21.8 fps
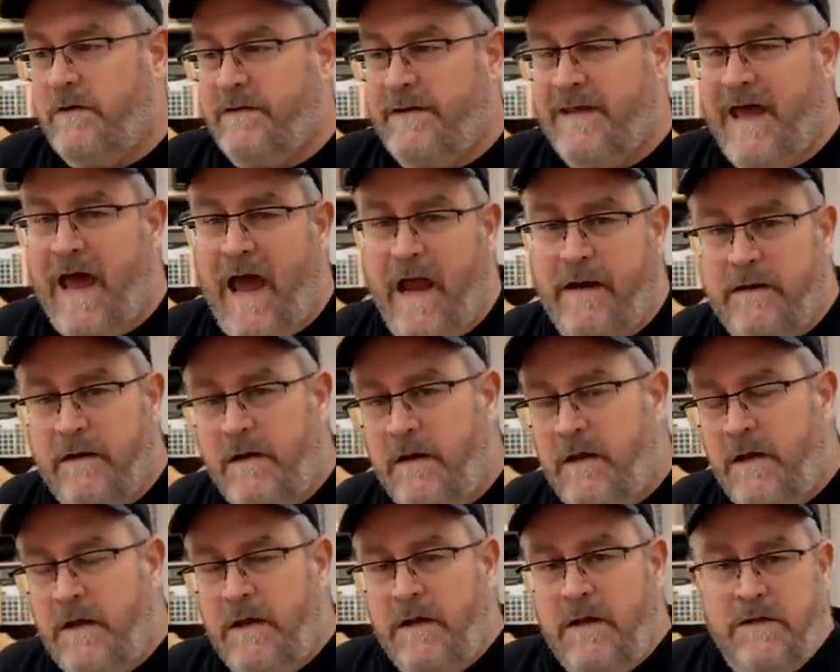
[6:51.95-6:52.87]
That
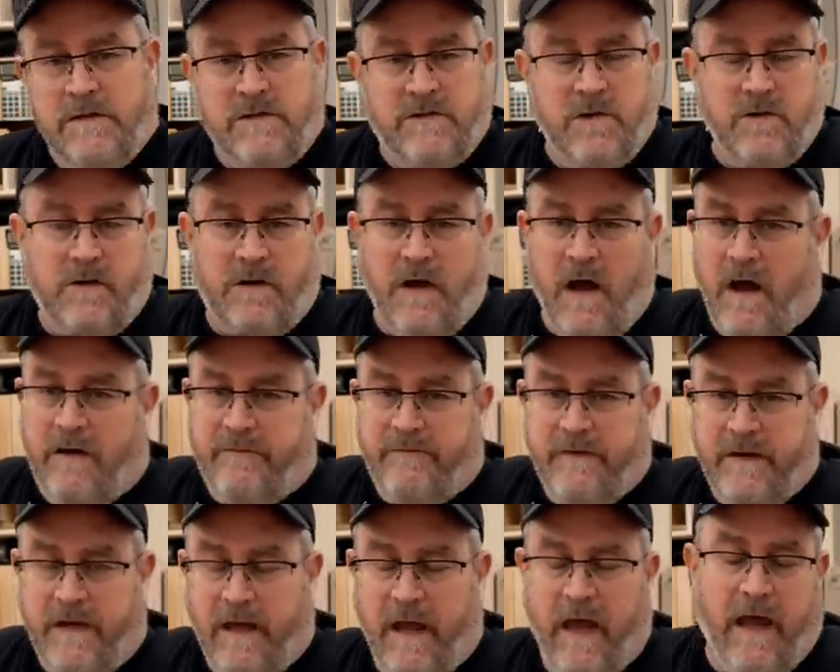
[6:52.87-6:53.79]
took off
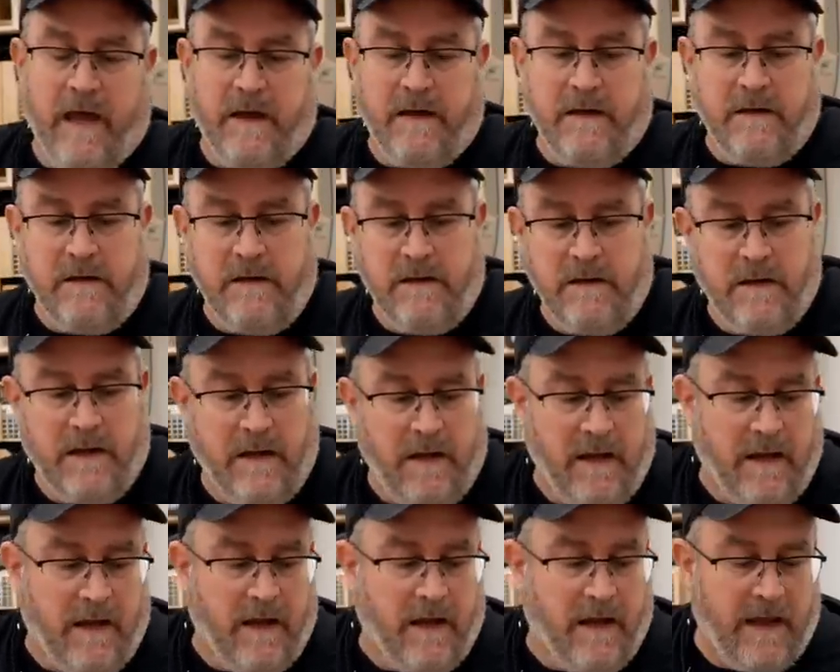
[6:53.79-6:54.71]
again
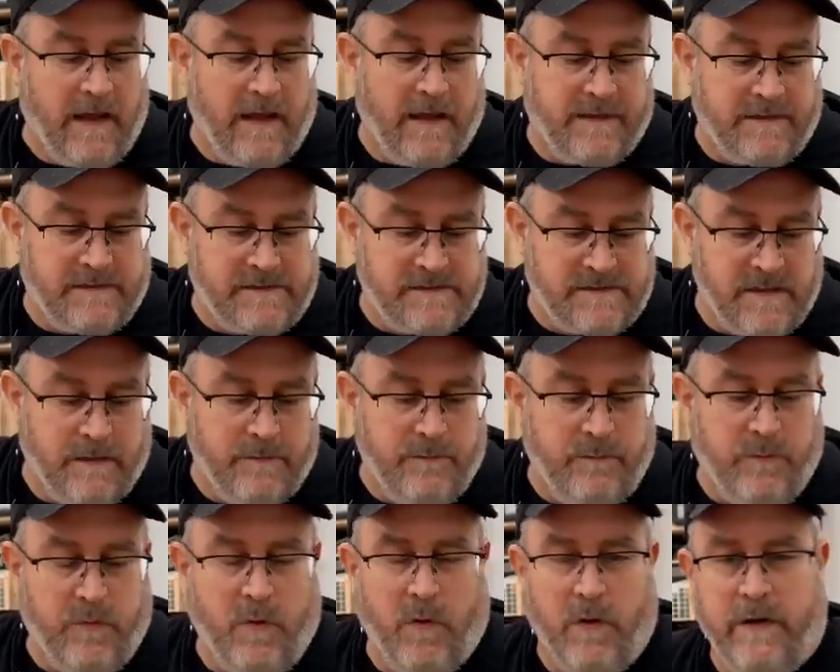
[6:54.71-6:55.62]
at
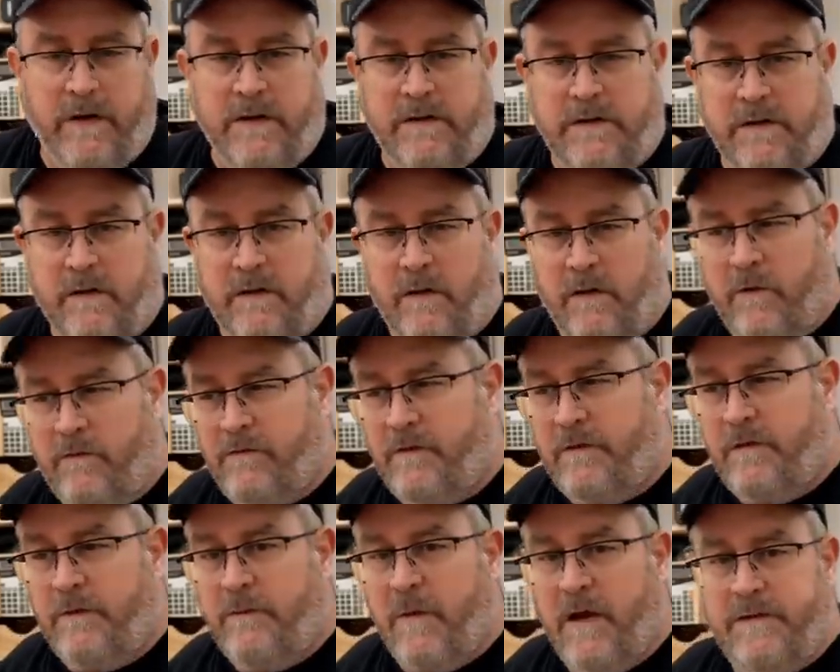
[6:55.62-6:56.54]
some point
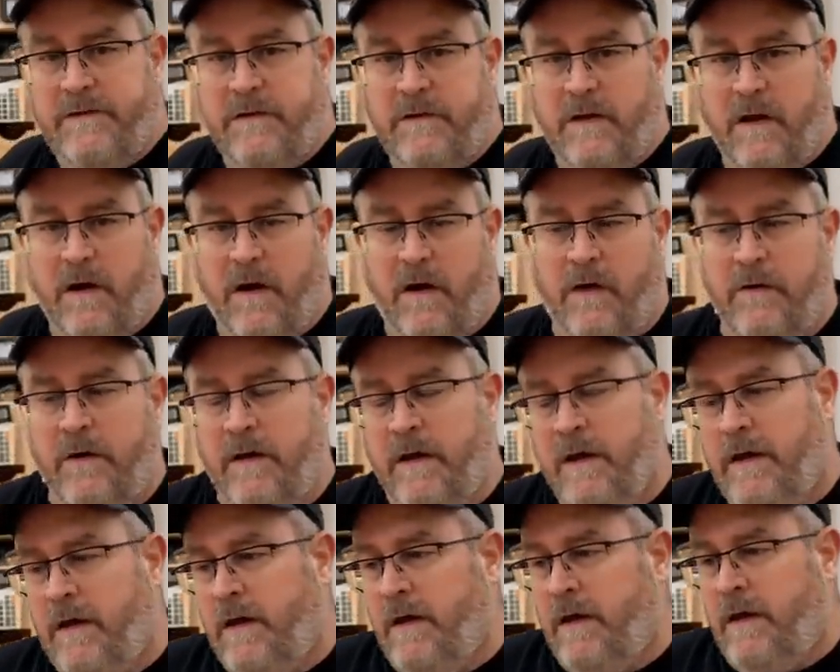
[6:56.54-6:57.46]
over a month ago,
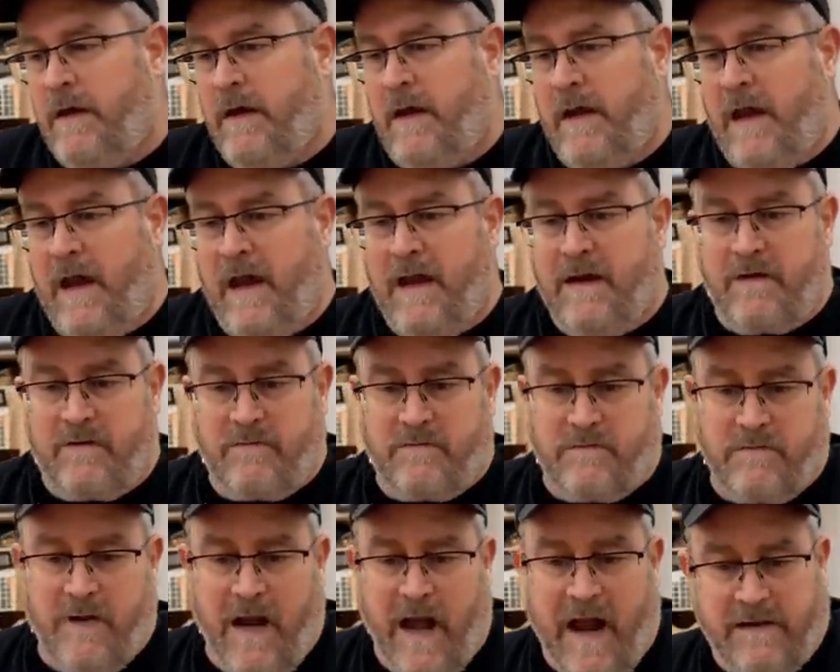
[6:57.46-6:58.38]
and it
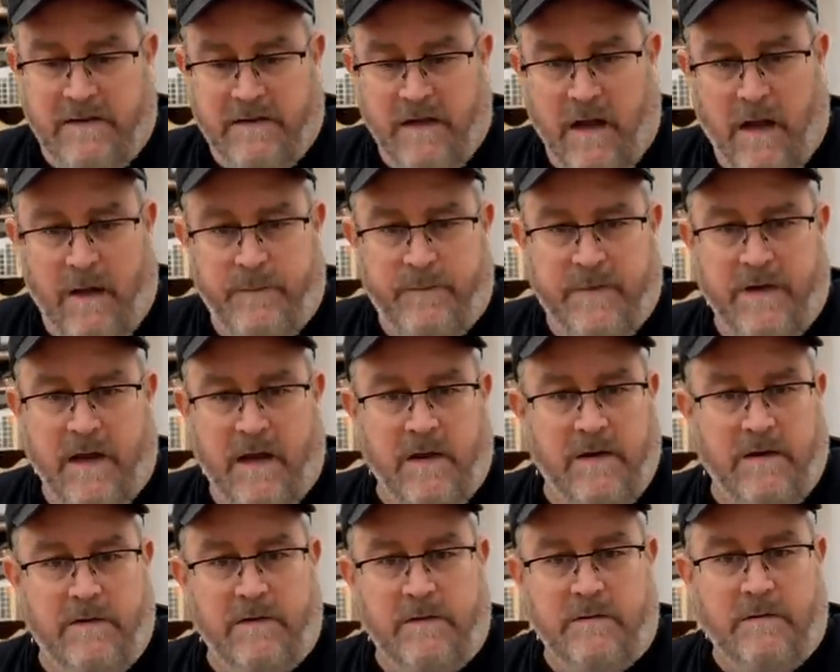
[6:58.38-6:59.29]
racked up
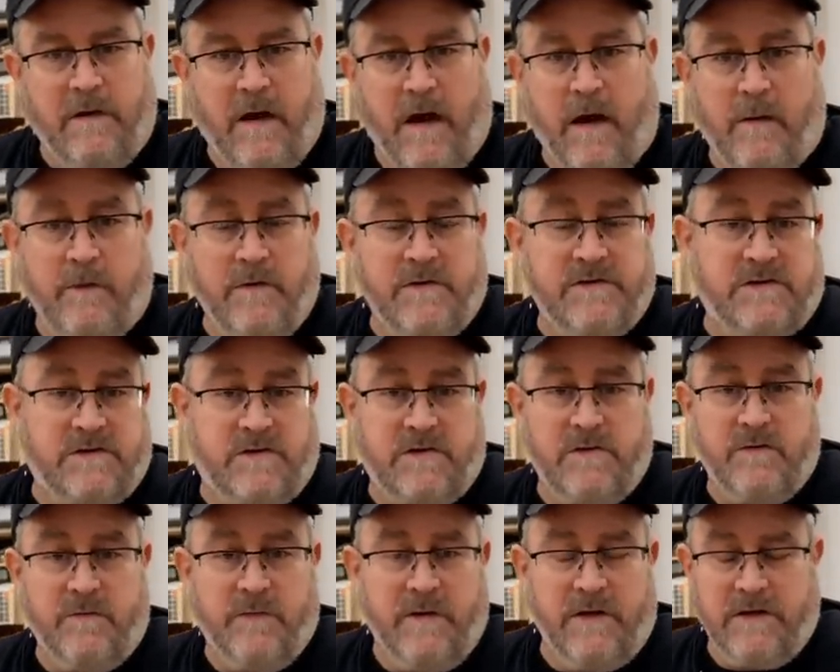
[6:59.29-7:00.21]
another almost
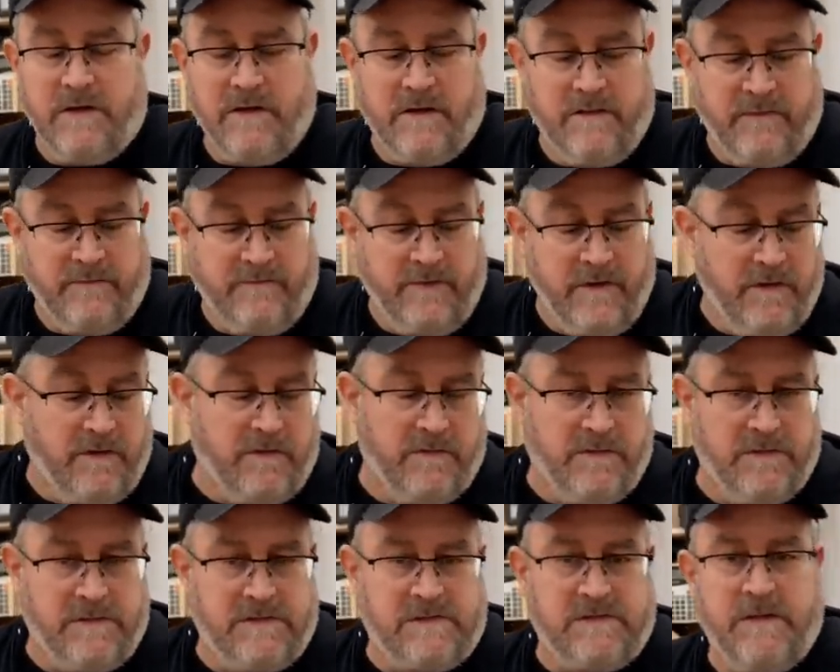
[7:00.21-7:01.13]
2 million
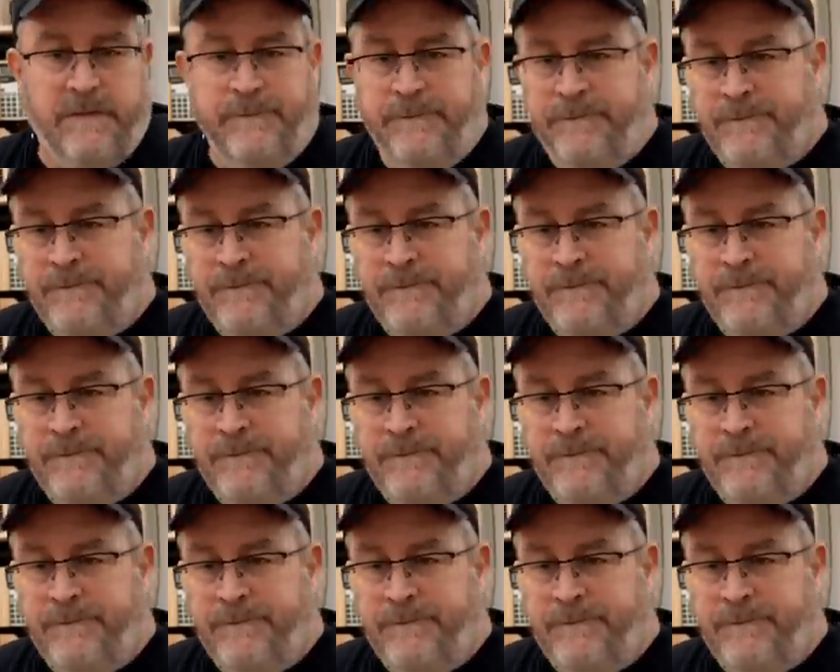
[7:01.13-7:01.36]
views.